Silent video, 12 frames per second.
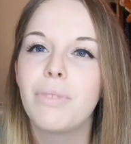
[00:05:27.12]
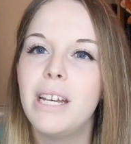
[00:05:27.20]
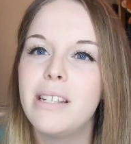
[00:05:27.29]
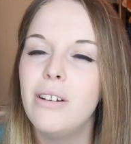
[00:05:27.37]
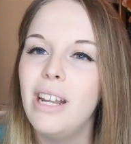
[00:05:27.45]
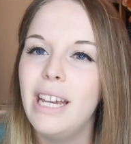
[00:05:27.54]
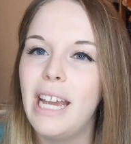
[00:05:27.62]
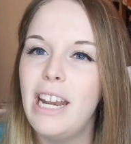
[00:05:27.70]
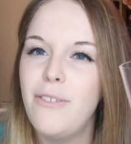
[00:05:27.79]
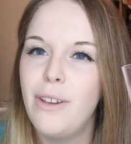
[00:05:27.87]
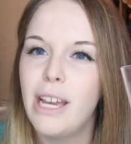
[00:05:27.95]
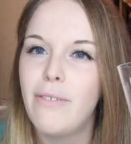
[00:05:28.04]
It's not like
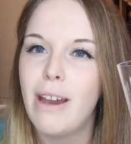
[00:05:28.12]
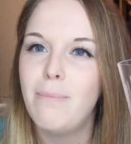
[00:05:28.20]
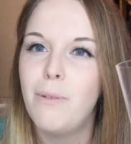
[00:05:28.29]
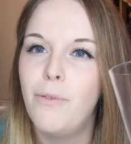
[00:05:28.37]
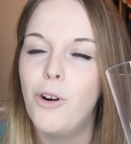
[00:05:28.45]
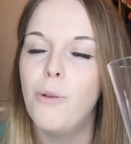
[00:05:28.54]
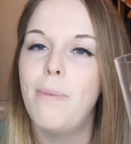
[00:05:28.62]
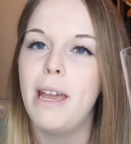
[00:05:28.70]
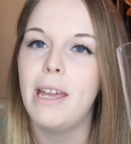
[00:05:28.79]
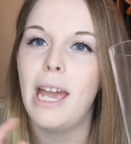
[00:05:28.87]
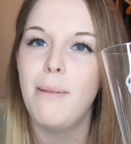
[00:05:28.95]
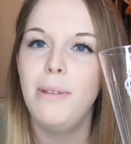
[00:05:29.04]
anything I've had before,
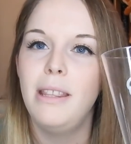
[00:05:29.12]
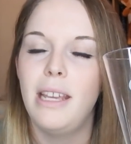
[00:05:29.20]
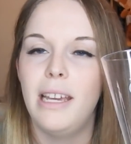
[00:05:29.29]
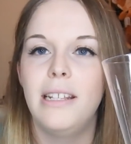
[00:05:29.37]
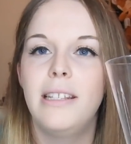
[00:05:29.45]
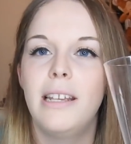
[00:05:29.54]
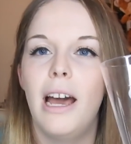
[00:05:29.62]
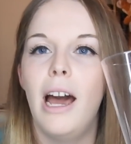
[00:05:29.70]
but it came in this.